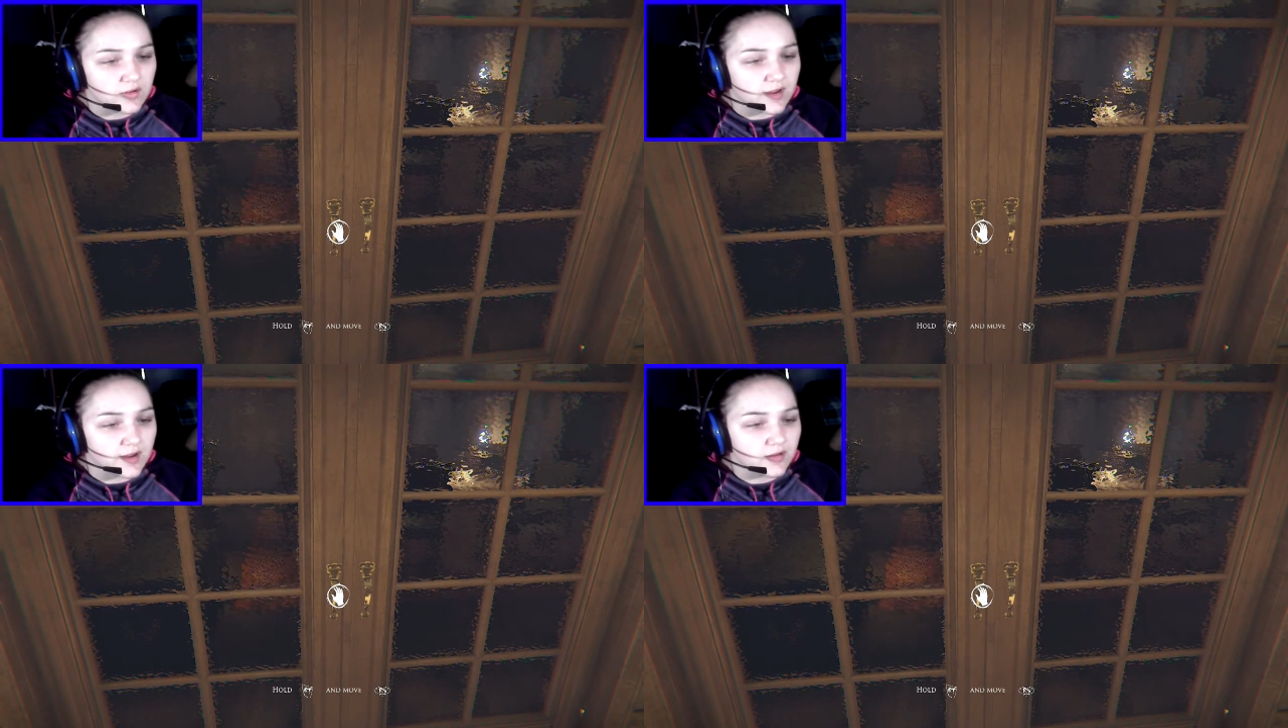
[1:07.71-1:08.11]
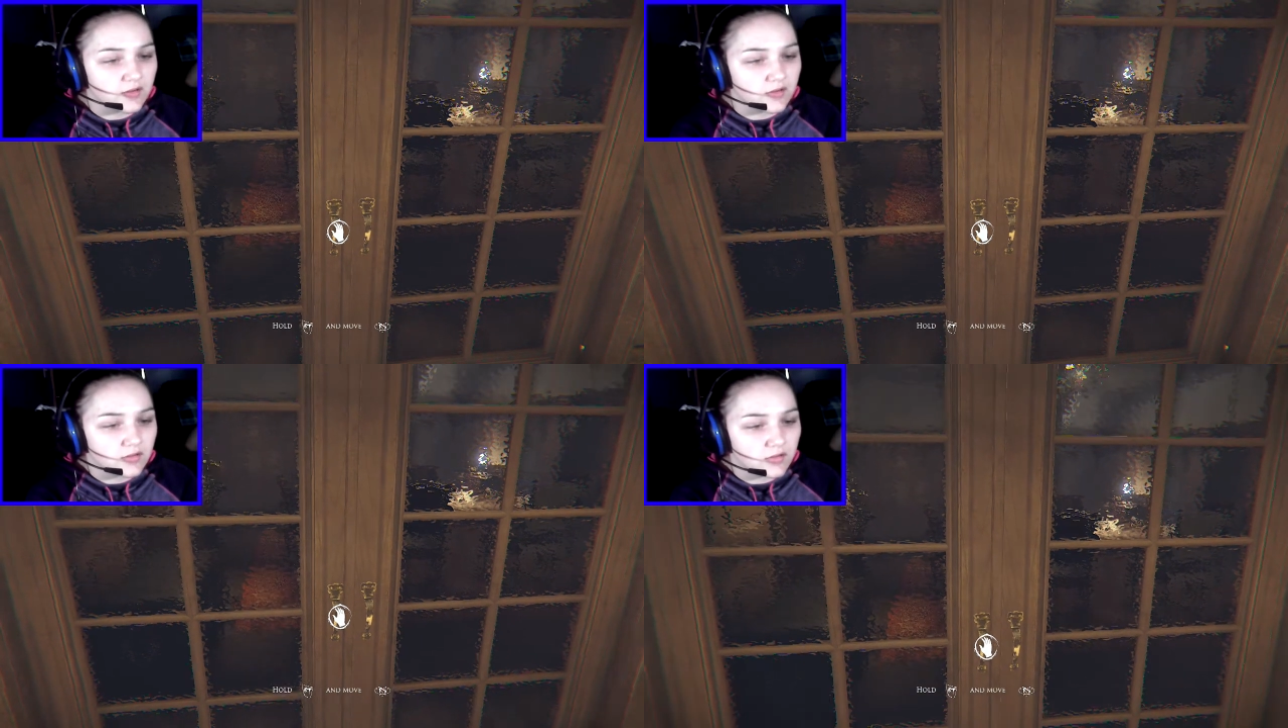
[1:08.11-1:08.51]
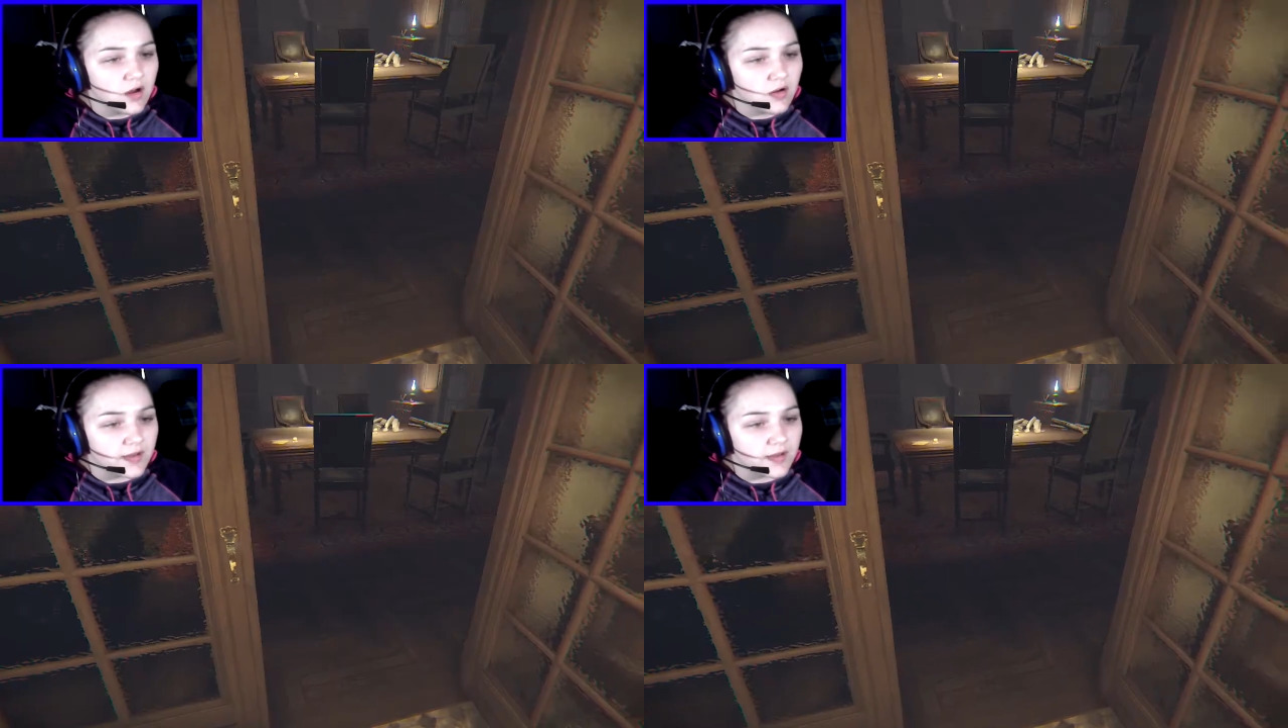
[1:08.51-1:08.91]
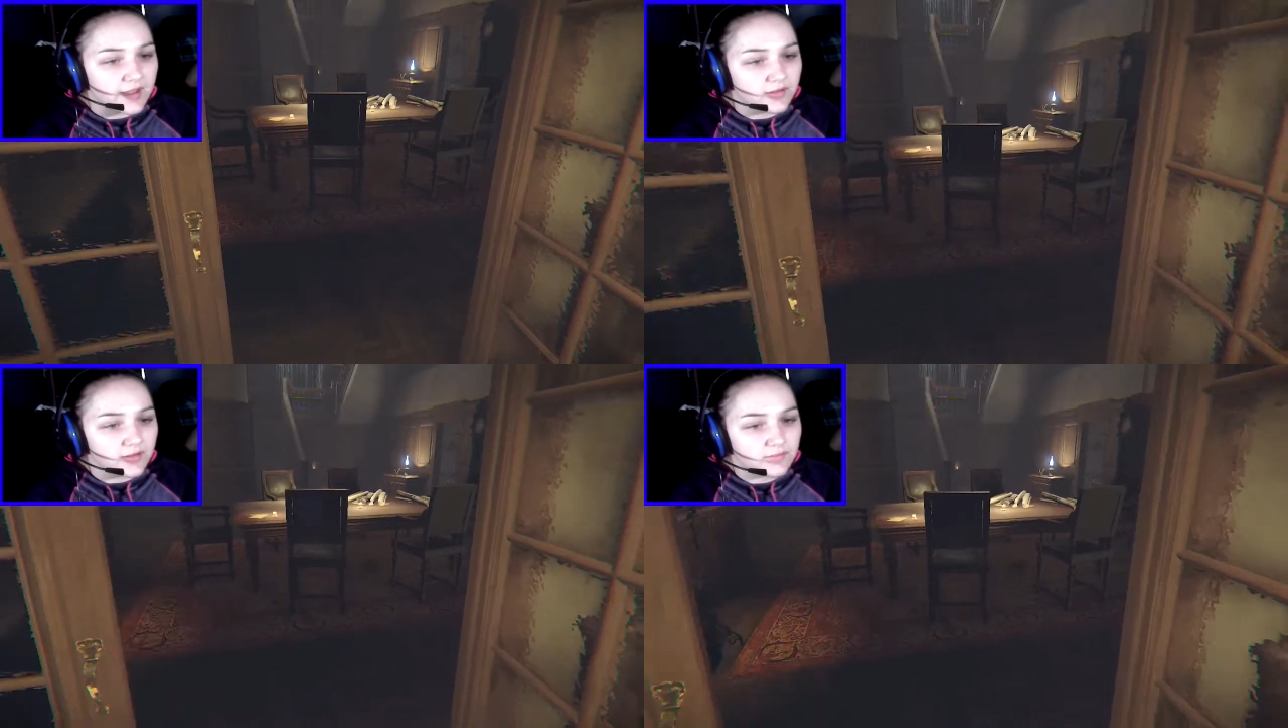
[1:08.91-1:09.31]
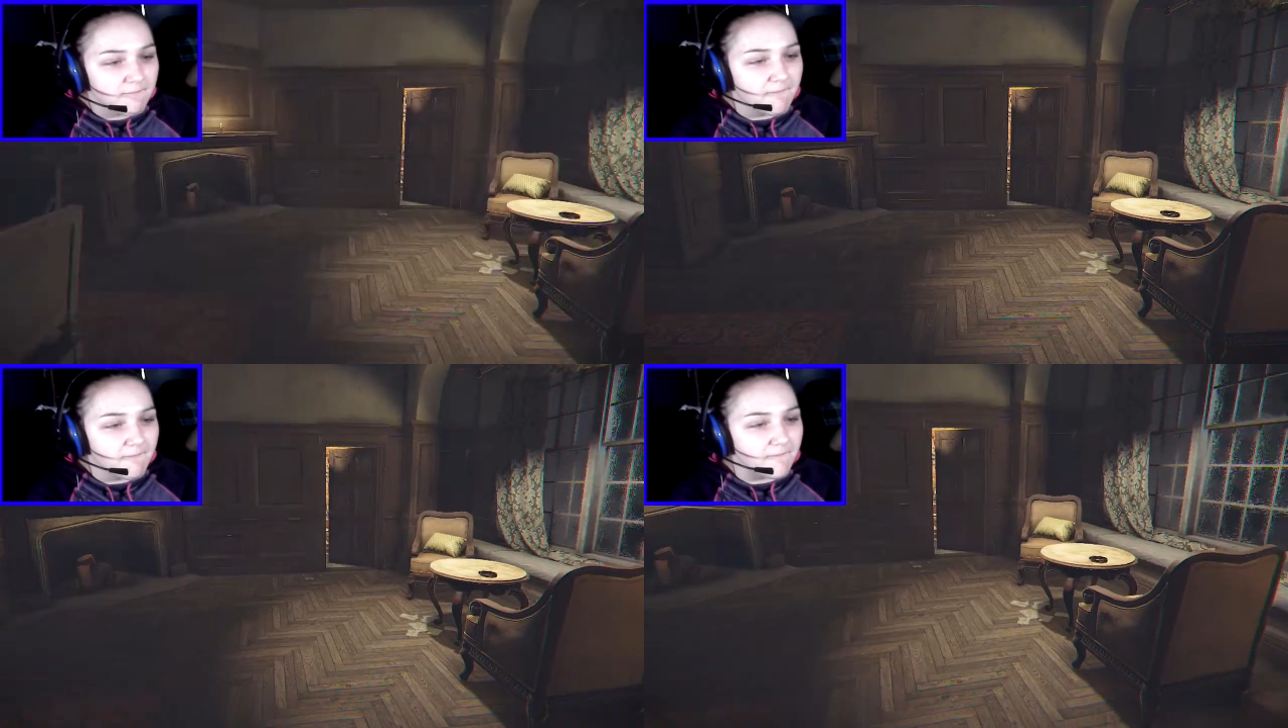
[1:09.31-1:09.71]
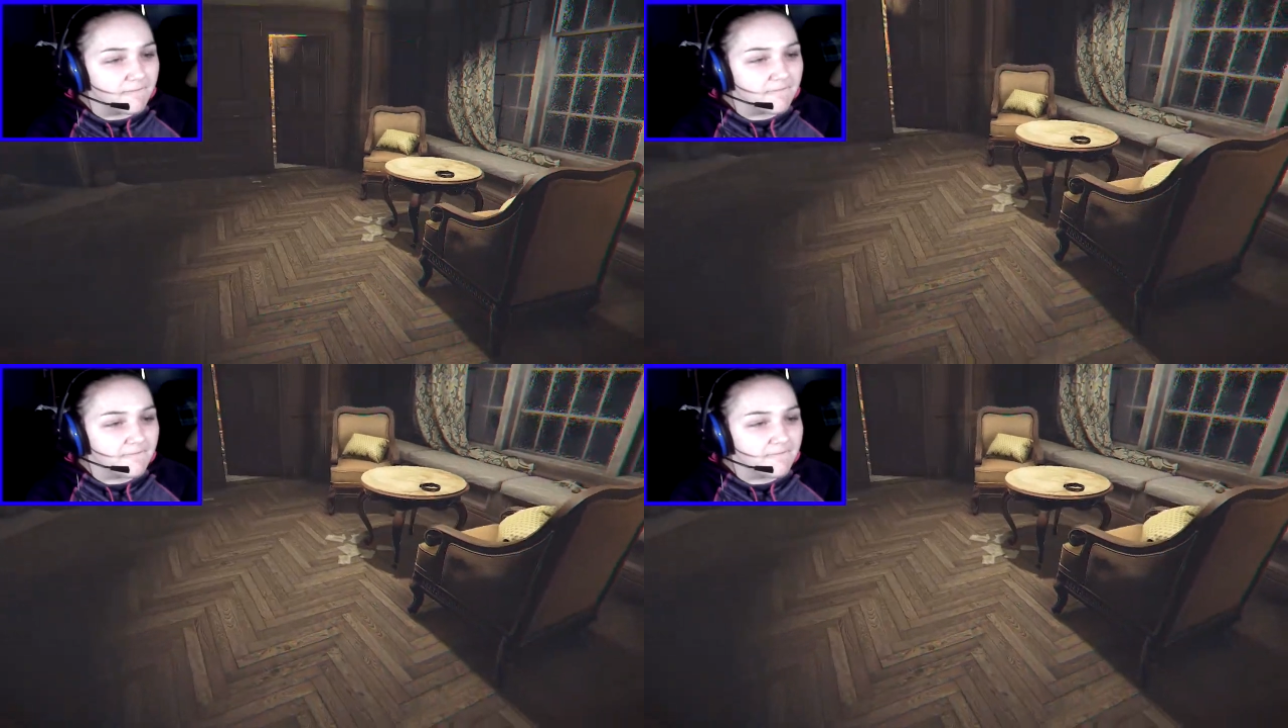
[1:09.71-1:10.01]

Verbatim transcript: Okay. Okay. Huh.